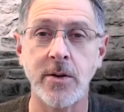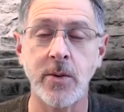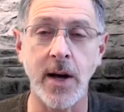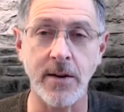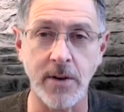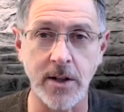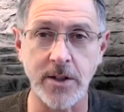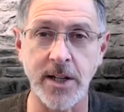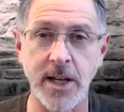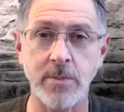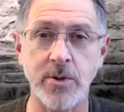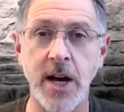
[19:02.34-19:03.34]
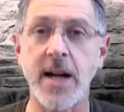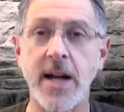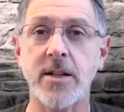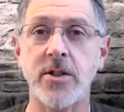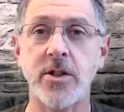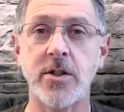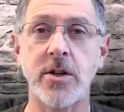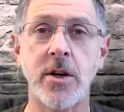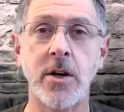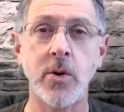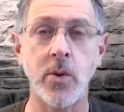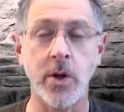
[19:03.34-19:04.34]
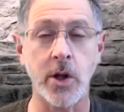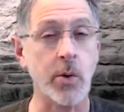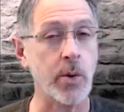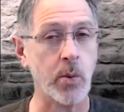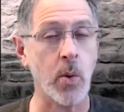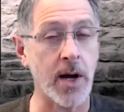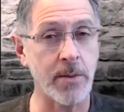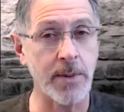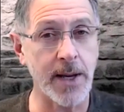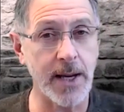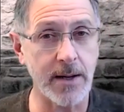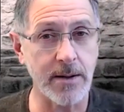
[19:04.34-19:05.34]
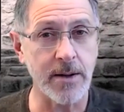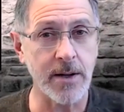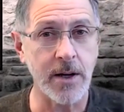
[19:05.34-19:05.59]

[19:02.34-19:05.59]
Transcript: We have all the same challenges with who we want to be,